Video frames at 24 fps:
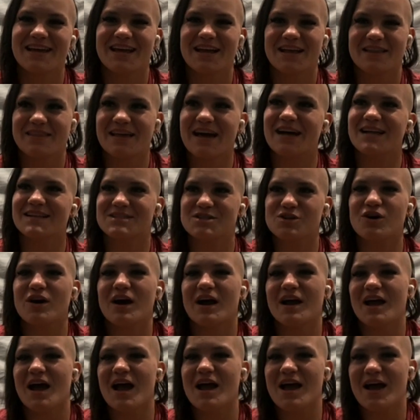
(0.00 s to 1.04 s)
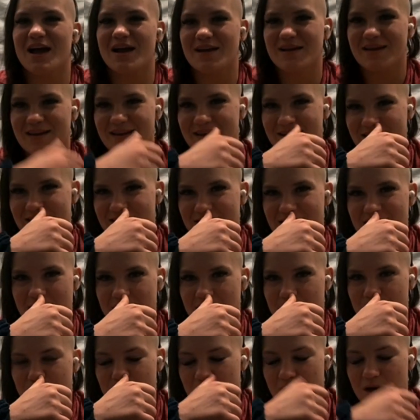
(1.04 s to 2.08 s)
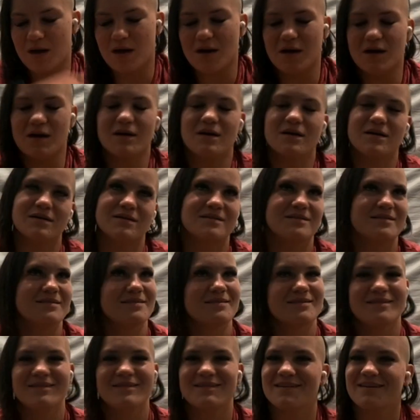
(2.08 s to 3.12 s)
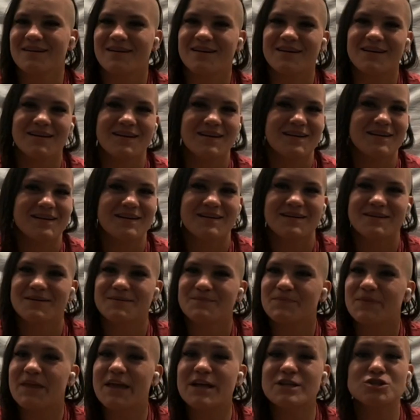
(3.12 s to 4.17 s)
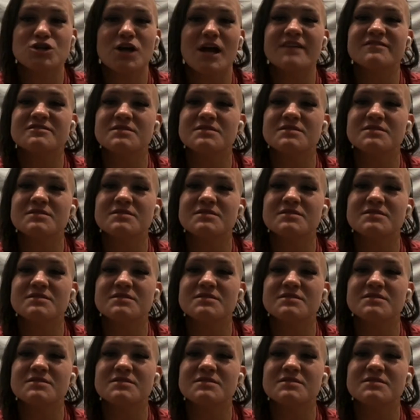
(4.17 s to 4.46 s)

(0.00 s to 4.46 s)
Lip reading: Take your key, take your car key and you put it right here. You're good.